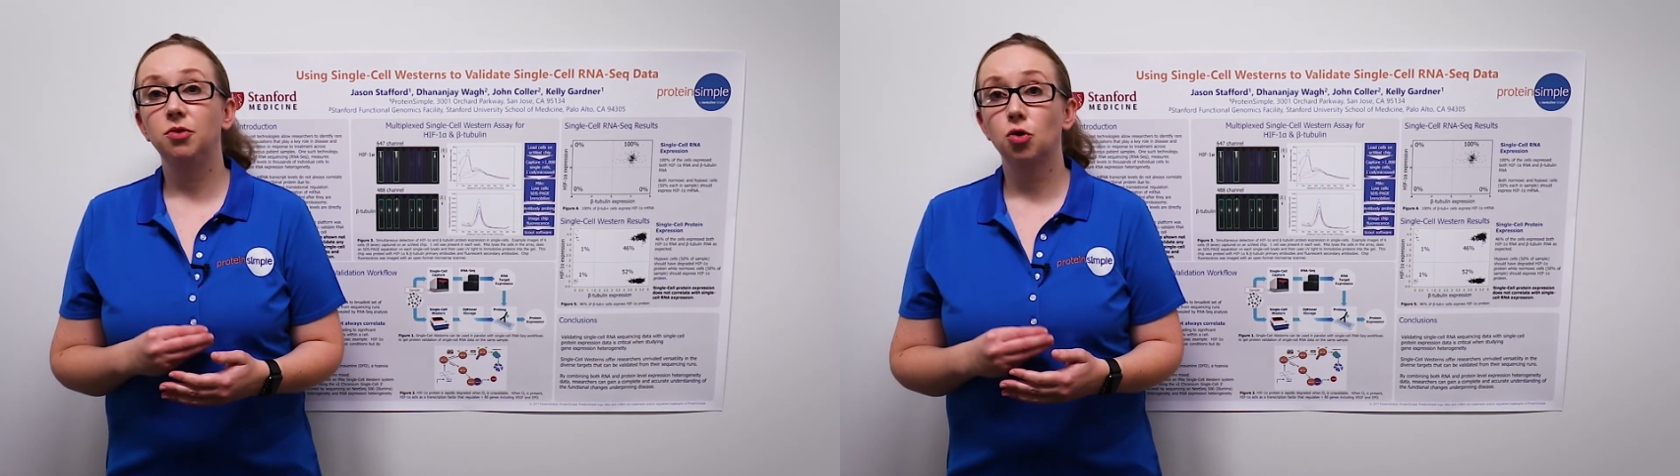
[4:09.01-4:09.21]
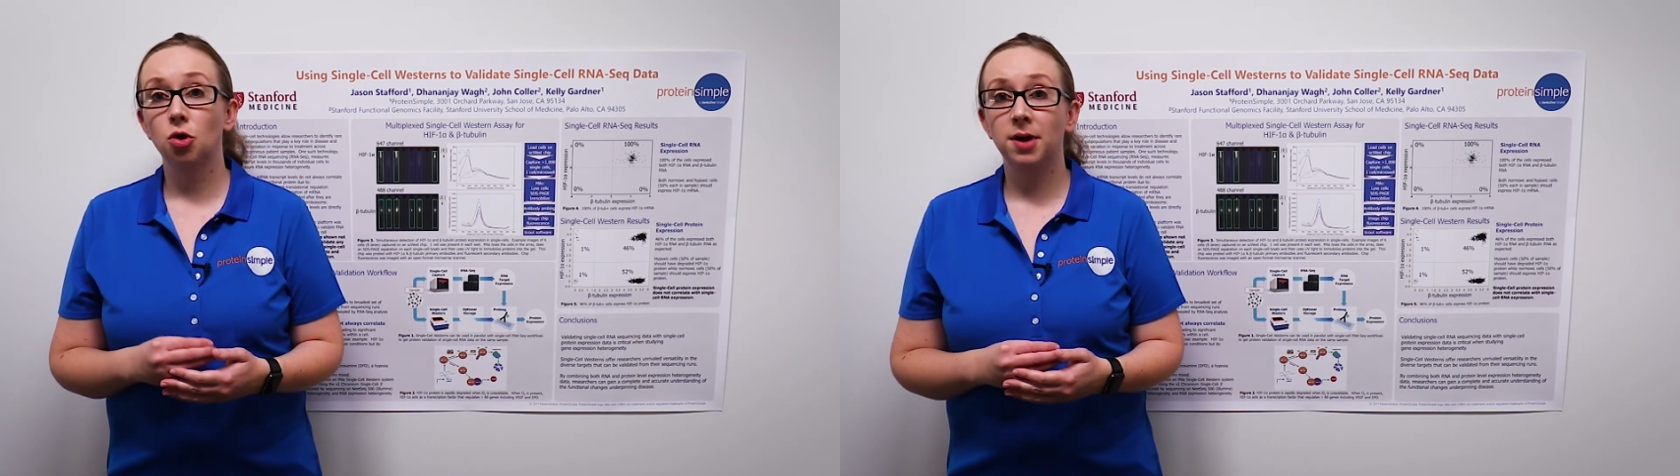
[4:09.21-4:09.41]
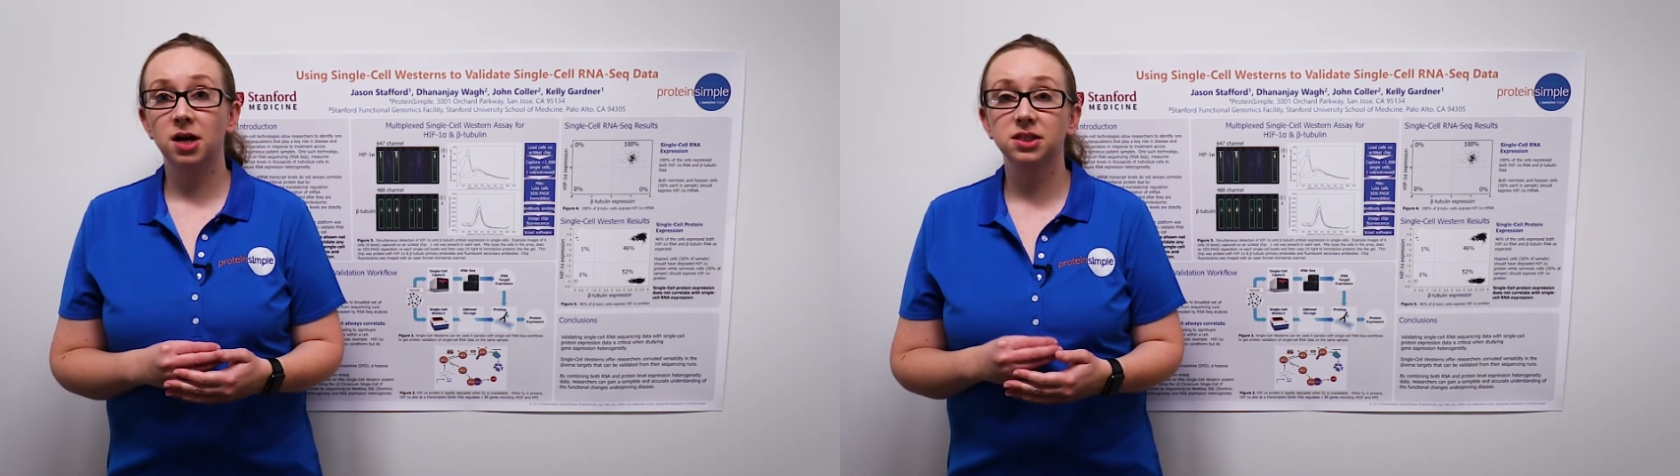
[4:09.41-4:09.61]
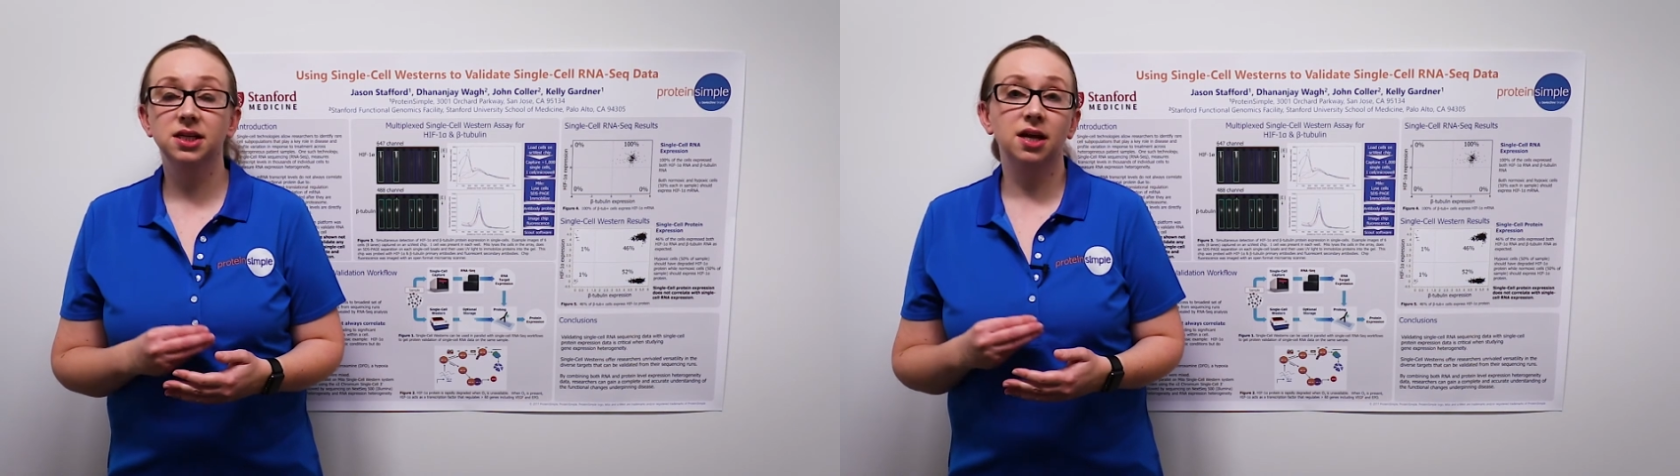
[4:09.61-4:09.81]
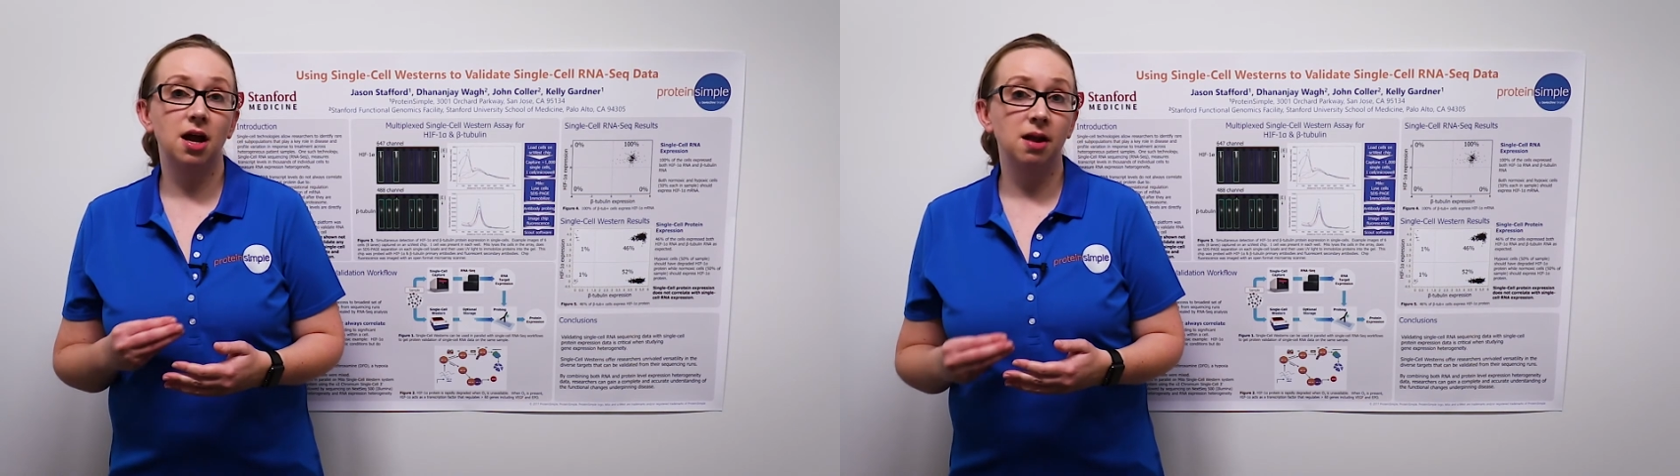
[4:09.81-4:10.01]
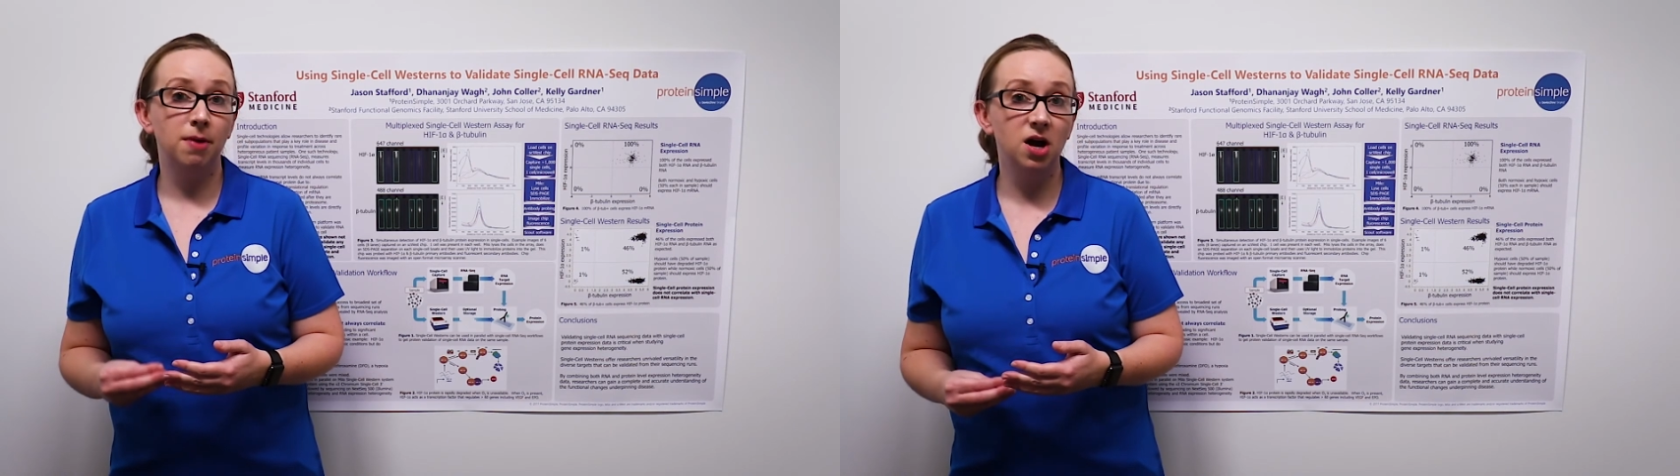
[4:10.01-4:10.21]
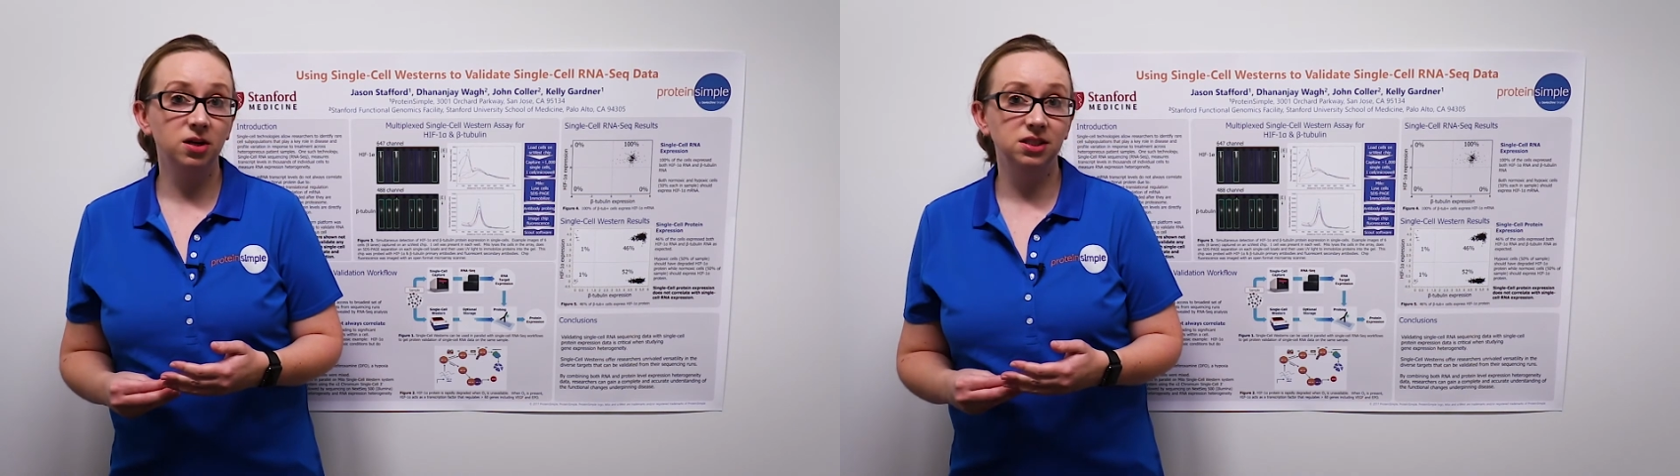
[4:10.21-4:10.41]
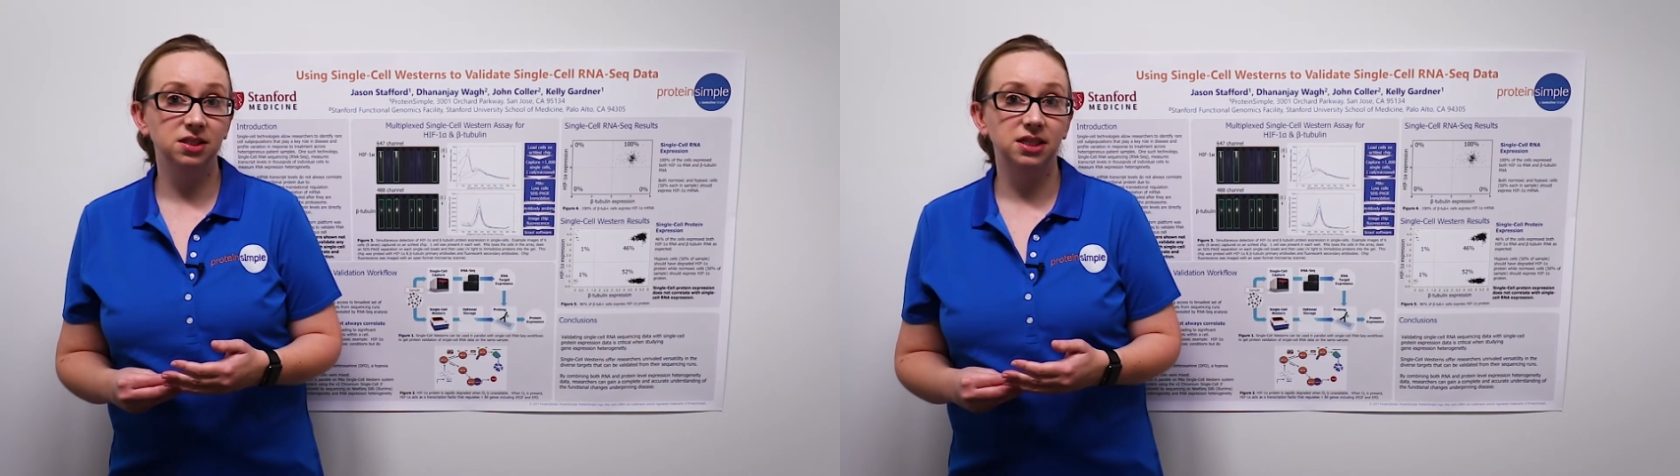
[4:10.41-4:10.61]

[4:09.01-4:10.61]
normoxic and hypoxic